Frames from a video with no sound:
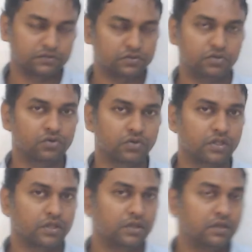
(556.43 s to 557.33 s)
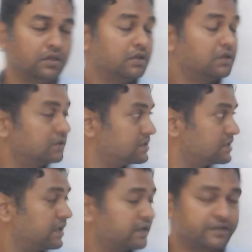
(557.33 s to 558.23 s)
Okay. This
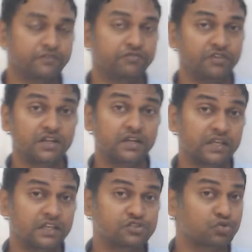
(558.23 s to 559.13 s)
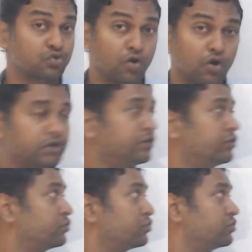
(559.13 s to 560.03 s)
electric field is not
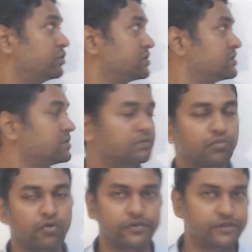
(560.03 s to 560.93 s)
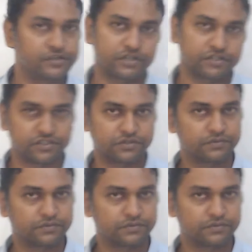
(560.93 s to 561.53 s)
due to this point charge.